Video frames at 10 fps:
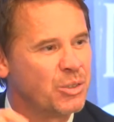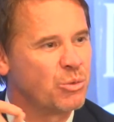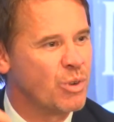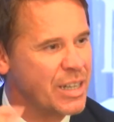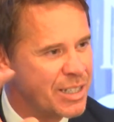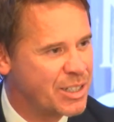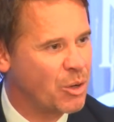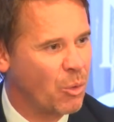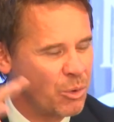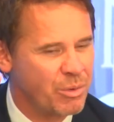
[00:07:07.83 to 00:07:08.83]
risk
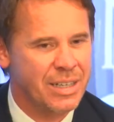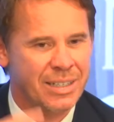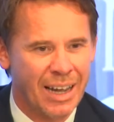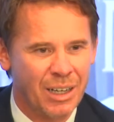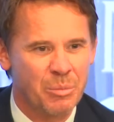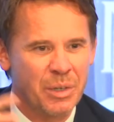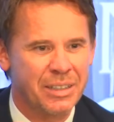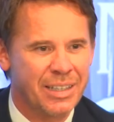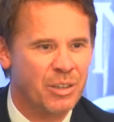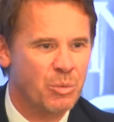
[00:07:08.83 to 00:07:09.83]
or risk
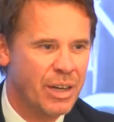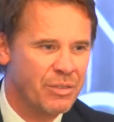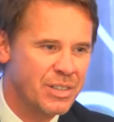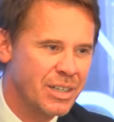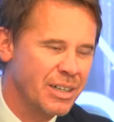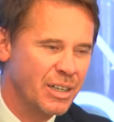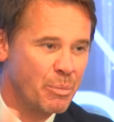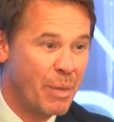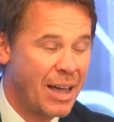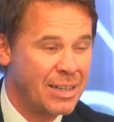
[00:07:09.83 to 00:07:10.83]
element that we have seen in the
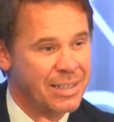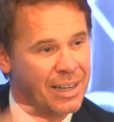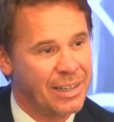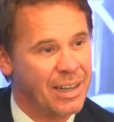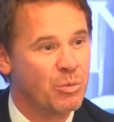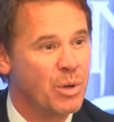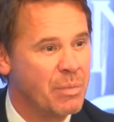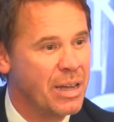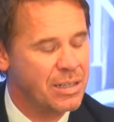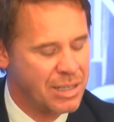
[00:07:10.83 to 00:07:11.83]
past and that we
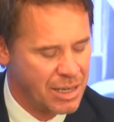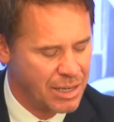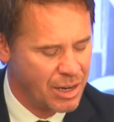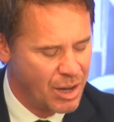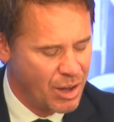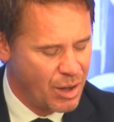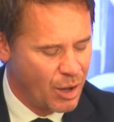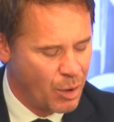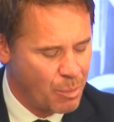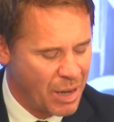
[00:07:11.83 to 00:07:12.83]
may see
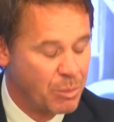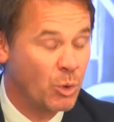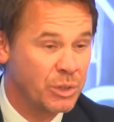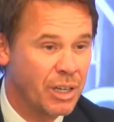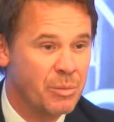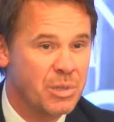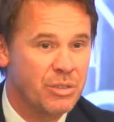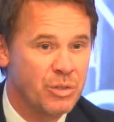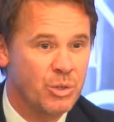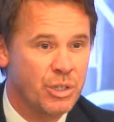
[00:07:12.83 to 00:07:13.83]
many more times in the
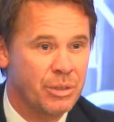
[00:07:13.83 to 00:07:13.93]
future.